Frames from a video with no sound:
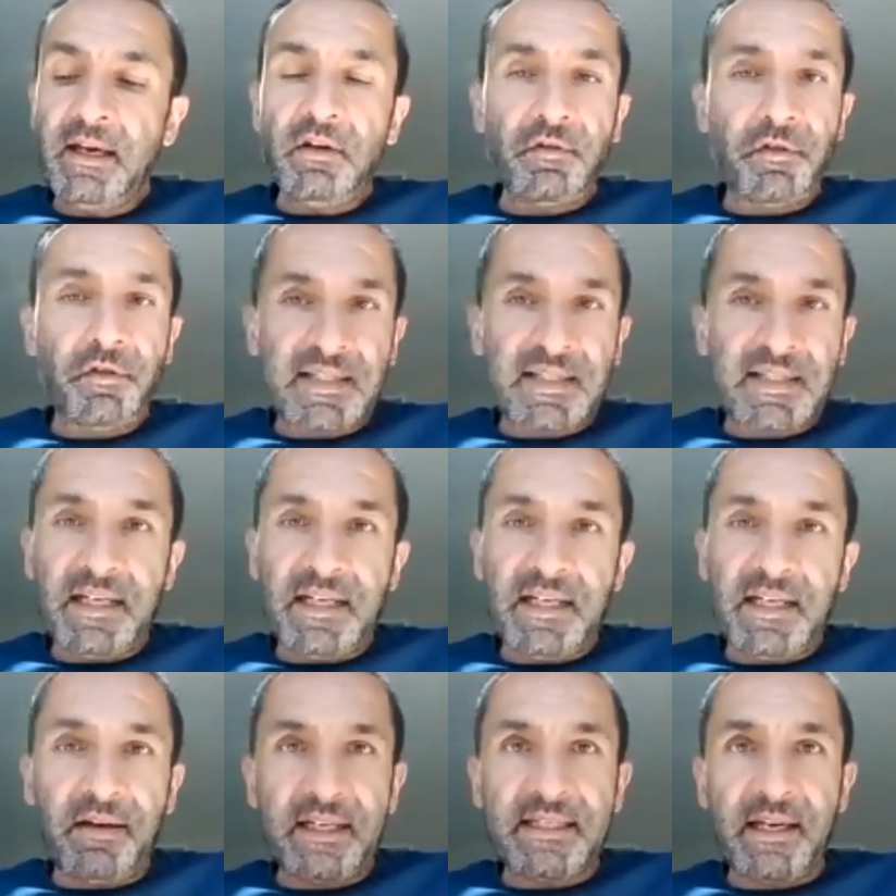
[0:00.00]
for
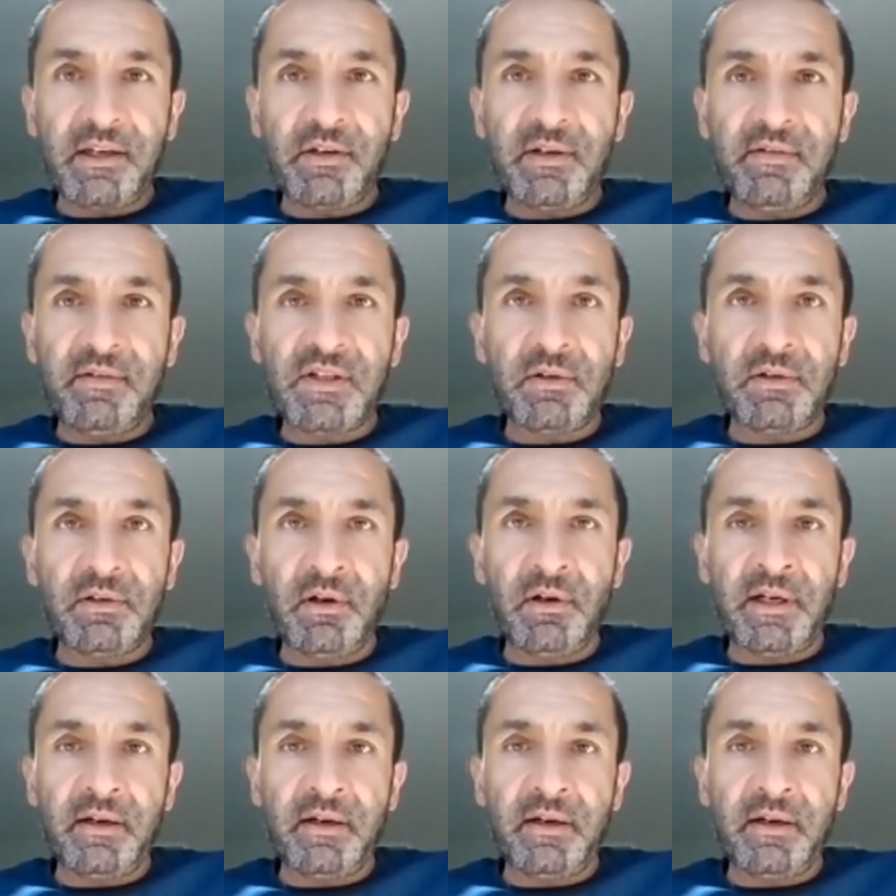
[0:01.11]
C-level executives on